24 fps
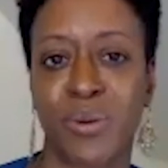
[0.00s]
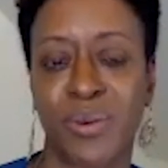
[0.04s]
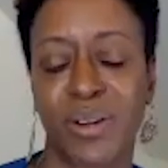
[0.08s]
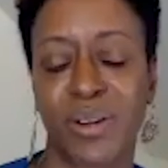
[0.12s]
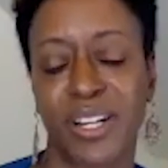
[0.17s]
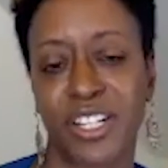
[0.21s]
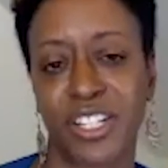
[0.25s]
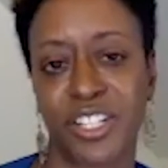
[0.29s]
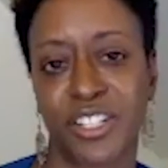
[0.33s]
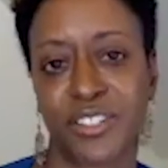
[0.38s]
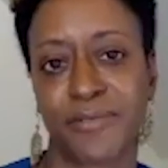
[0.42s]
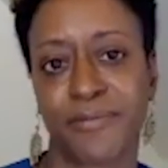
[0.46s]
want to
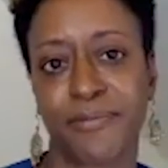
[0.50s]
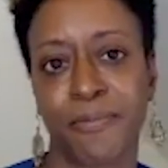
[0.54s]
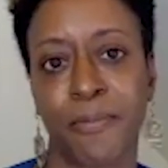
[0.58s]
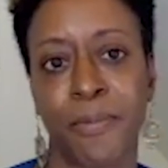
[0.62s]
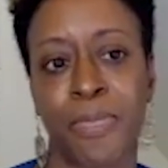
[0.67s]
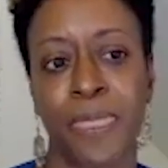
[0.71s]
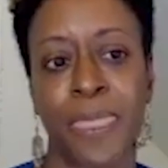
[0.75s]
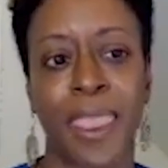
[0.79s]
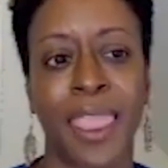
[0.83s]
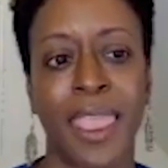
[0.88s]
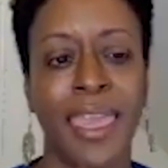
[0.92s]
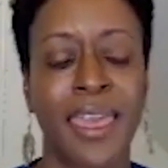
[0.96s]
do.
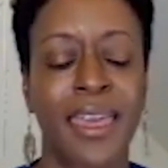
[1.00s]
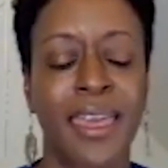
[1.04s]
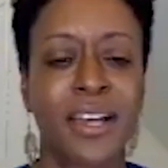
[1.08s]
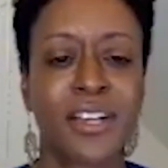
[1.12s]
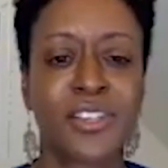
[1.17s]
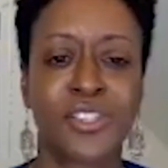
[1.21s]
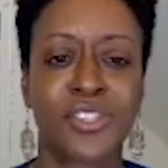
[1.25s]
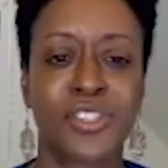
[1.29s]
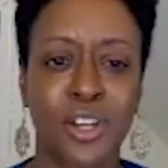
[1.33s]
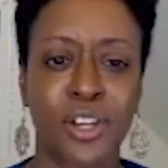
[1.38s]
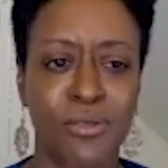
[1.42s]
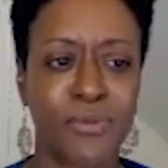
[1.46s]

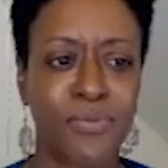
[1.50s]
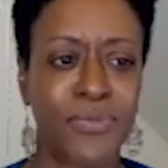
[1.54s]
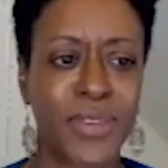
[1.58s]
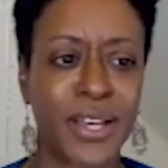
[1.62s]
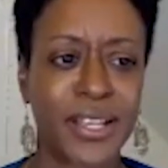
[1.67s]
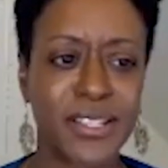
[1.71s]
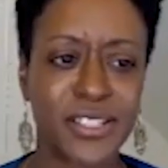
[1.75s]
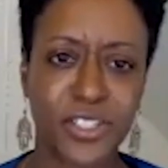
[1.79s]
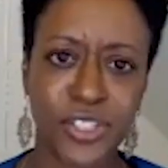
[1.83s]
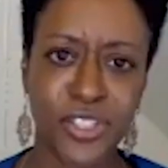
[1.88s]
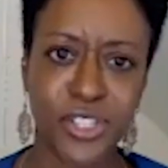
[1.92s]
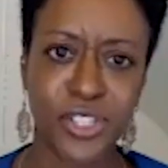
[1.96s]
So
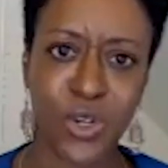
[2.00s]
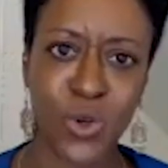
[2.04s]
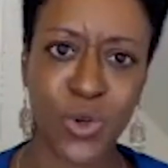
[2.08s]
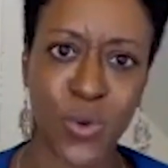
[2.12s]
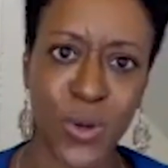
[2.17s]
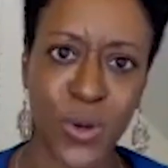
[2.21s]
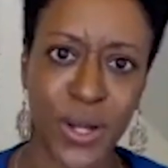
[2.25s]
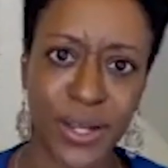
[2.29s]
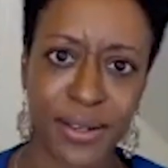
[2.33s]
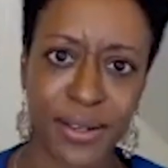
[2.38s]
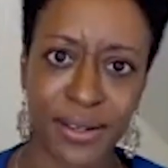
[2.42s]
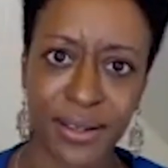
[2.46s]
that's just a
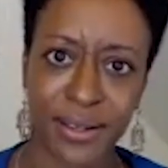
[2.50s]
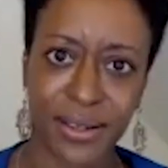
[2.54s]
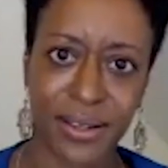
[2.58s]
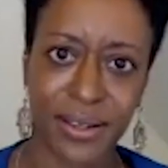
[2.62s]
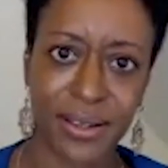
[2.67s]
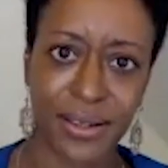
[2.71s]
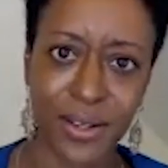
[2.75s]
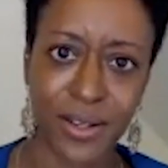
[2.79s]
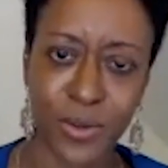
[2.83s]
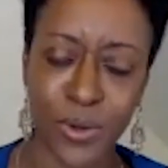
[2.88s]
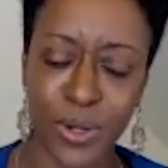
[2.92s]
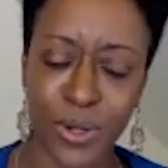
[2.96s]
quick
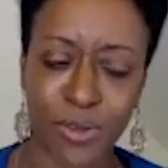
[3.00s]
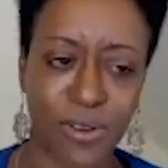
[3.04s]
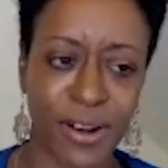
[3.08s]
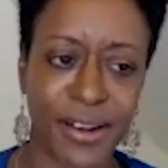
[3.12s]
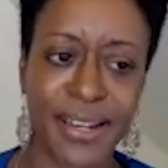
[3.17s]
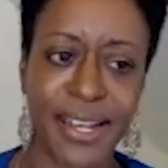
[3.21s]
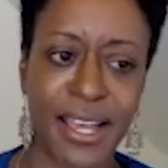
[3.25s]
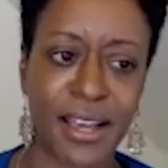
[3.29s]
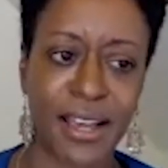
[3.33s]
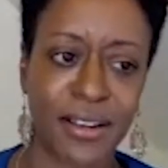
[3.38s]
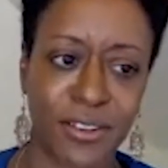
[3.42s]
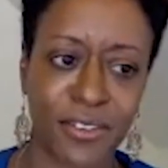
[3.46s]

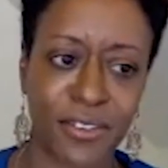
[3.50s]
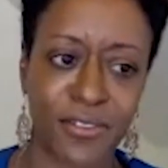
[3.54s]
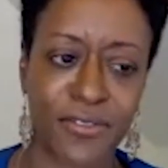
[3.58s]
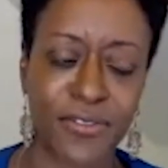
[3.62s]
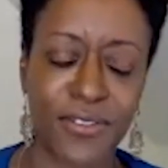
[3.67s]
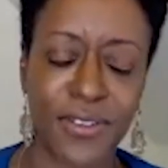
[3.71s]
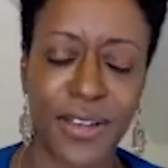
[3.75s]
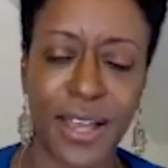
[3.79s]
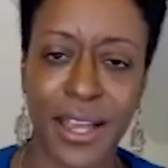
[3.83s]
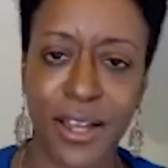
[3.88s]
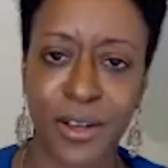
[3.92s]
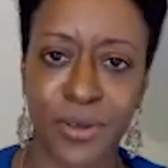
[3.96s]
rundown of
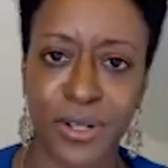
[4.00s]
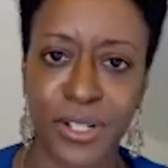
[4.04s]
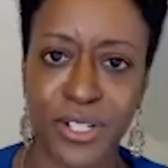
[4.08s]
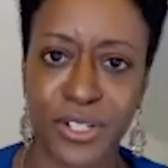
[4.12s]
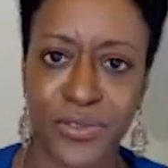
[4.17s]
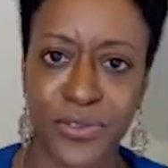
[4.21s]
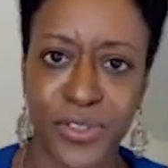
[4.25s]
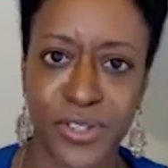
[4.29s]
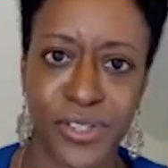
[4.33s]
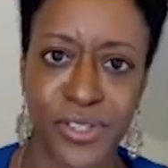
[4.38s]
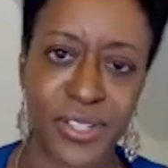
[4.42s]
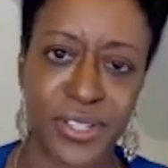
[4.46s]
equity,
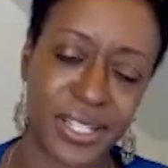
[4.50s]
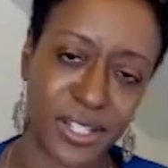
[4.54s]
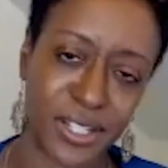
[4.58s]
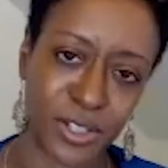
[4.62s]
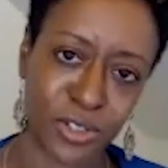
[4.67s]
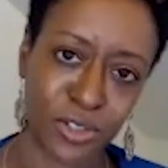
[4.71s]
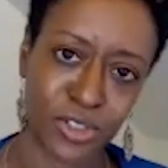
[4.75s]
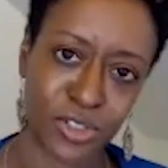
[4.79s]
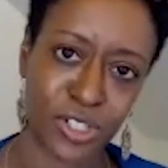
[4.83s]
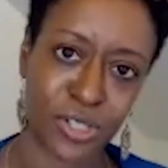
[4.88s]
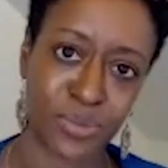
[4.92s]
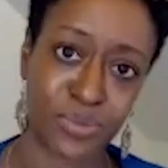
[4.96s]
diversity,
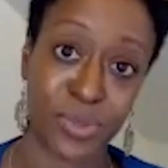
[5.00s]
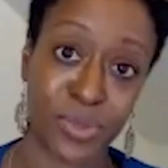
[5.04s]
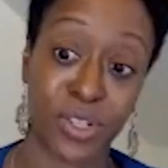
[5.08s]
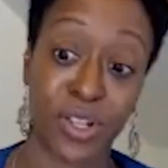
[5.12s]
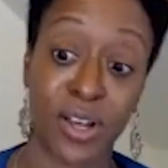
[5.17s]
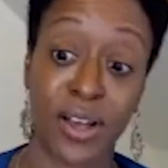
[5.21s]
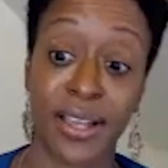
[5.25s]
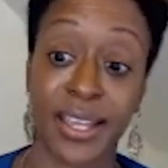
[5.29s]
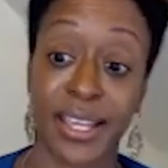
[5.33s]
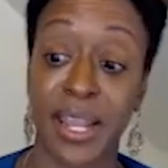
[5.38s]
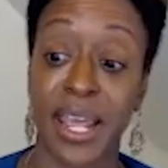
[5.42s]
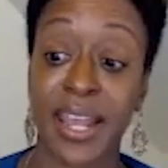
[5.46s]
inclusion, and
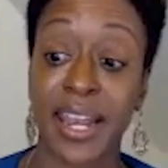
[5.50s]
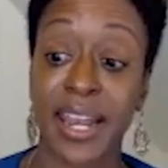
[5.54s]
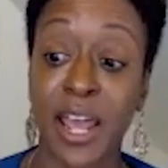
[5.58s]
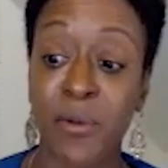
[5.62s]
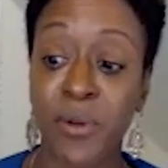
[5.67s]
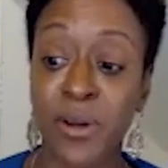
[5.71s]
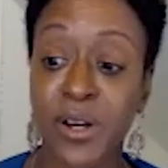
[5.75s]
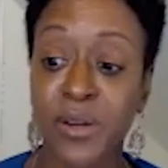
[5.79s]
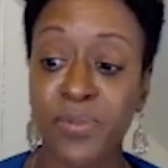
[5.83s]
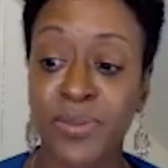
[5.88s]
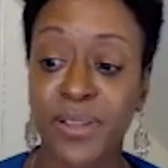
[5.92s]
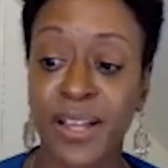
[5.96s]
belonging. And I
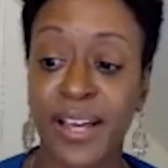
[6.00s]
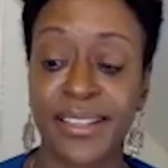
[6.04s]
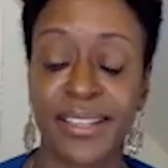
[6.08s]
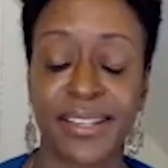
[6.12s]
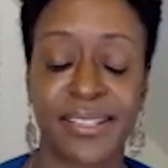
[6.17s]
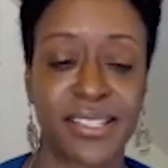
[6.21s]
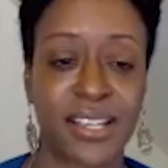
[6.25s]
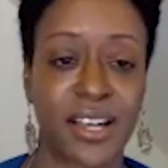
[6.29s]
want to apply that to